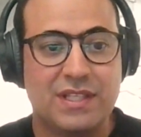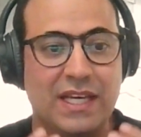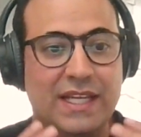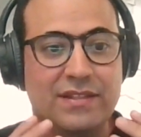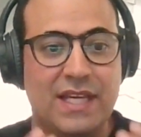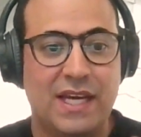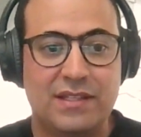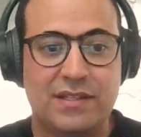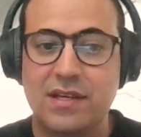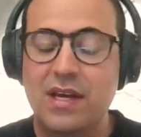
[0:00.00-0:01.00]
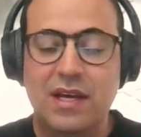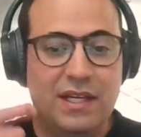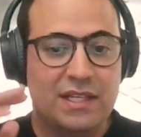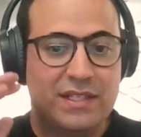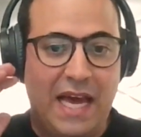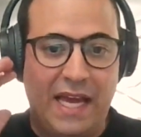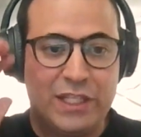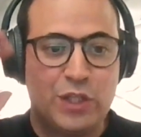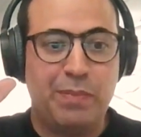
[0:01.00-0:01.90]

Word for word: The intent is at its